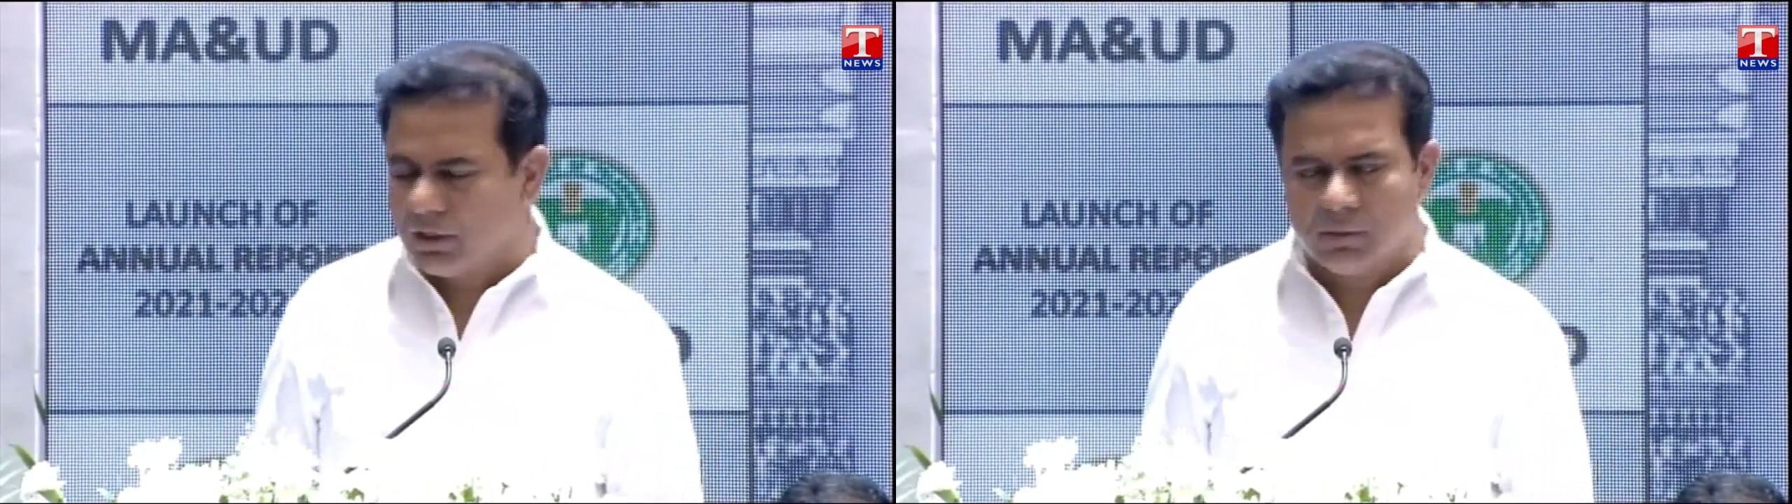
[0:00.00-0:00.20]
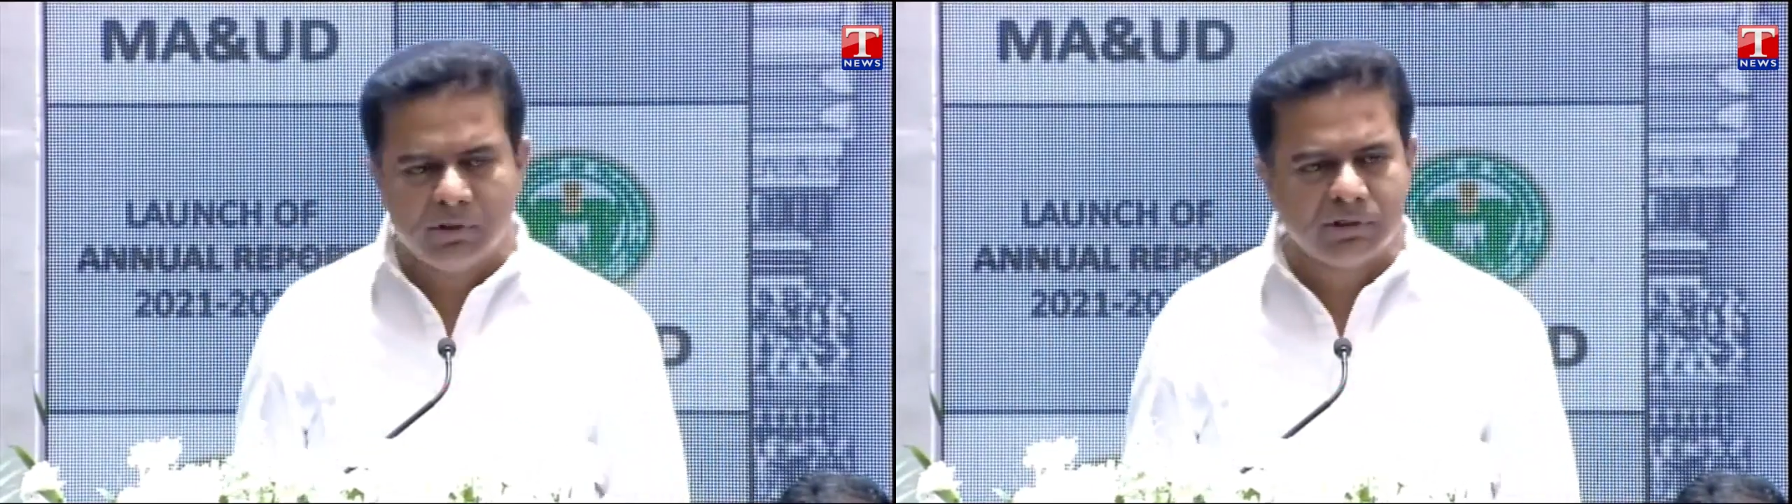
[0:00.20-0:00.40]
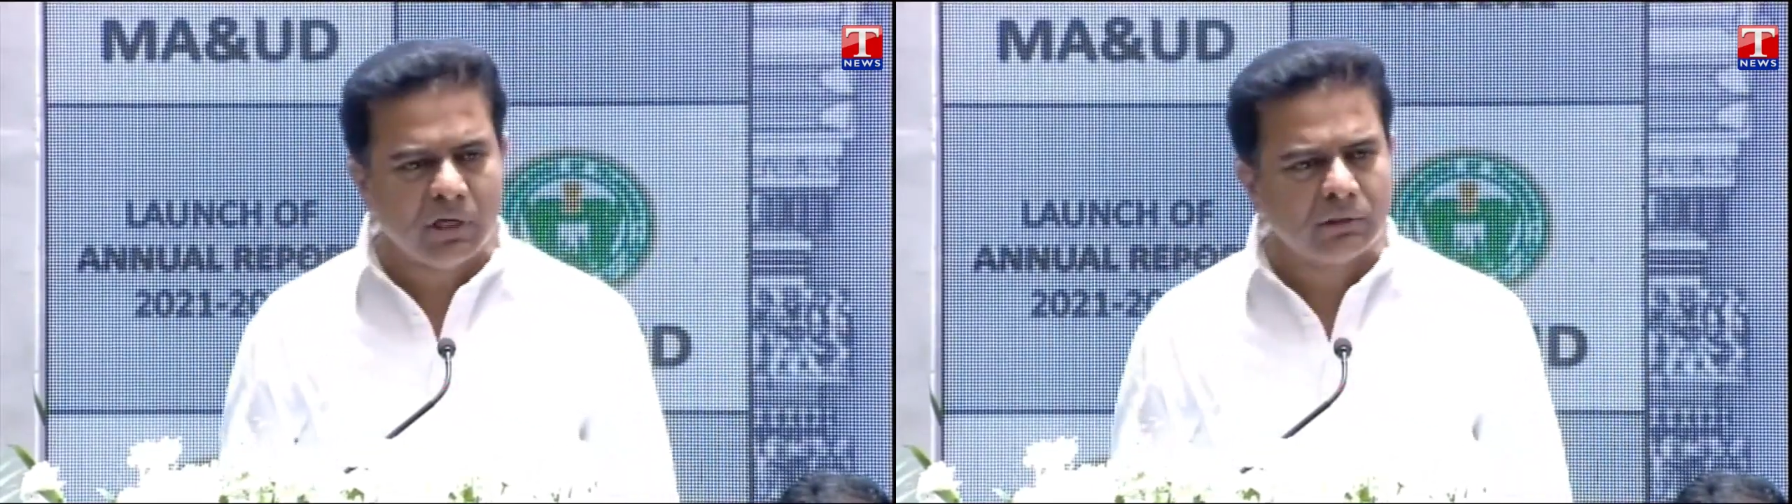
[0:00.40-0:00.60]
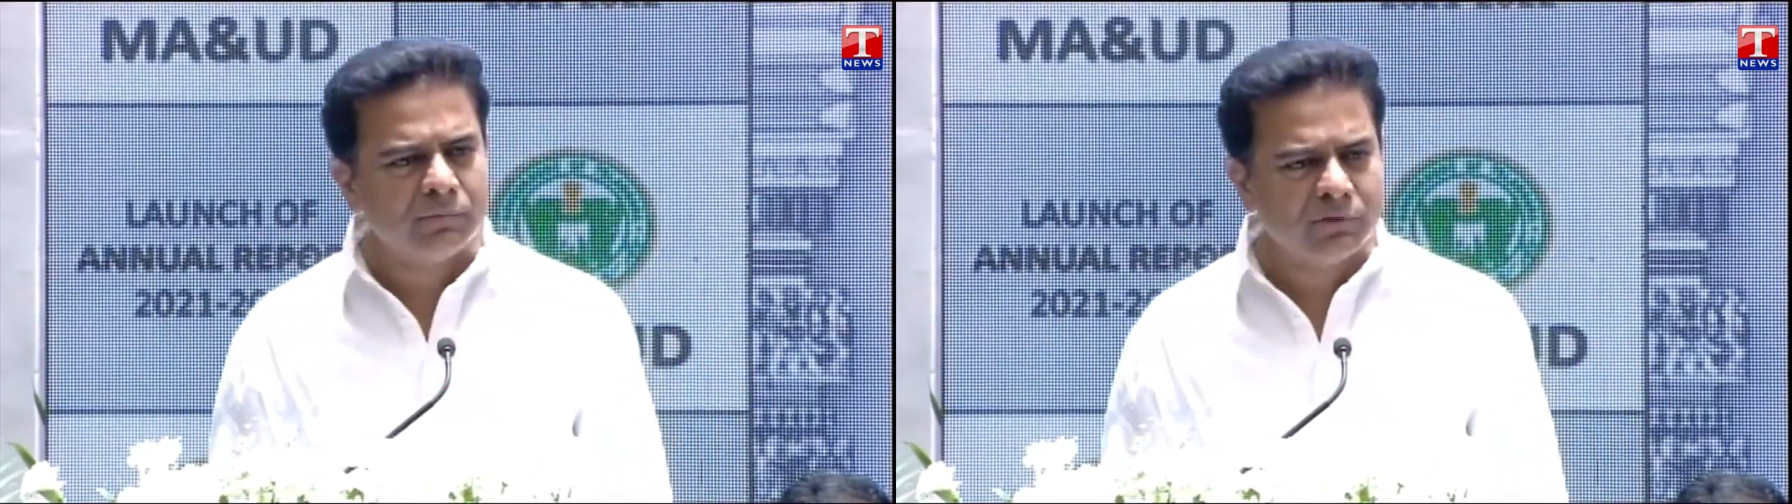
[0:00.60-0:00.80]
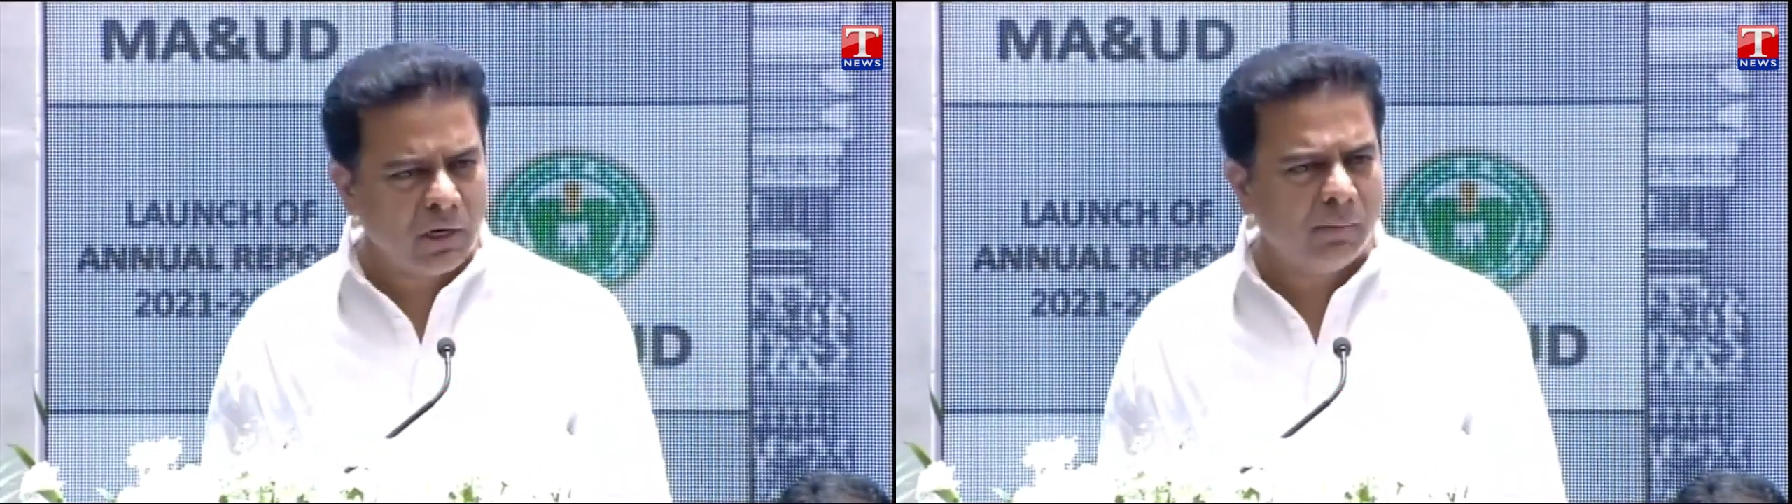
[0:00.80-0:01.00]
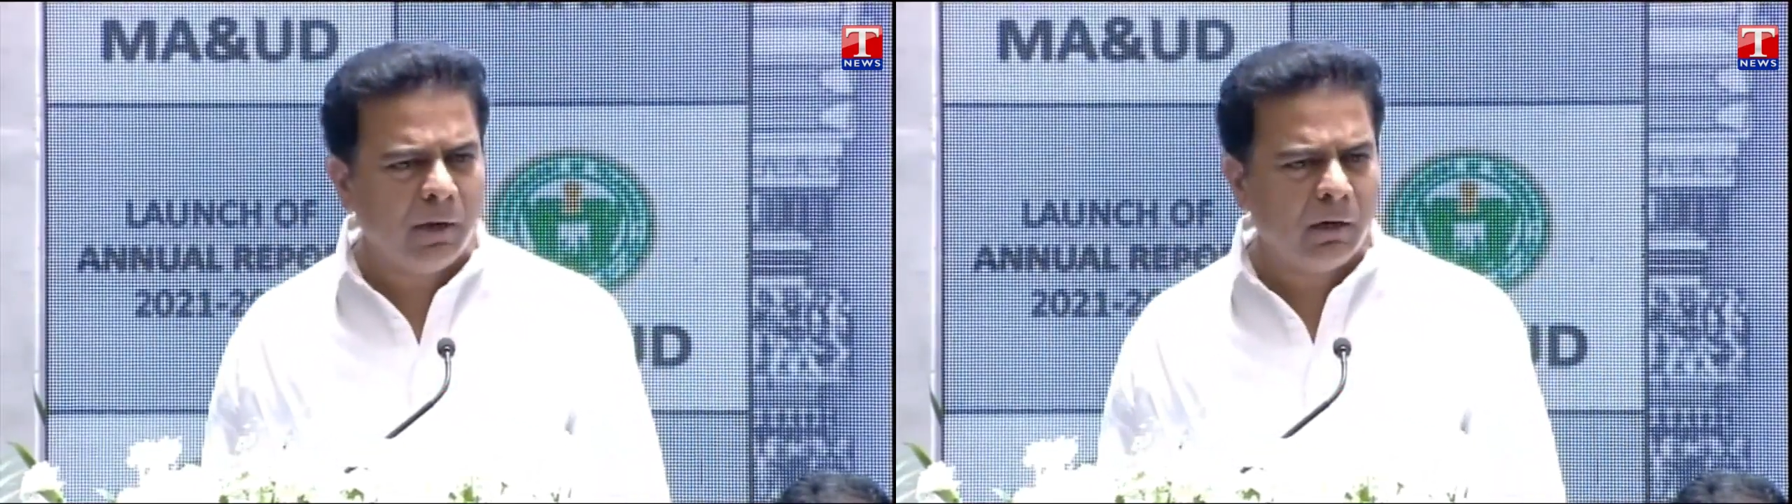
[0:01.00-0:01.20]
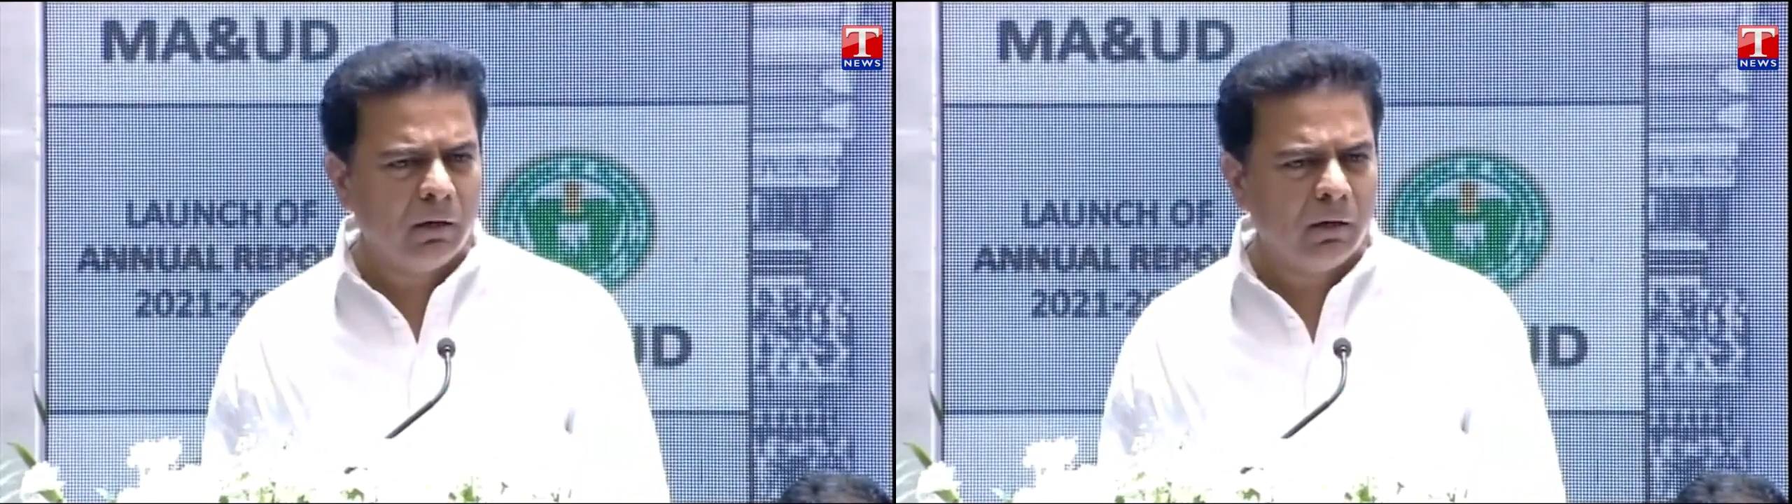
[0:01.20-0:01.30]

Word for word: eight percent janaba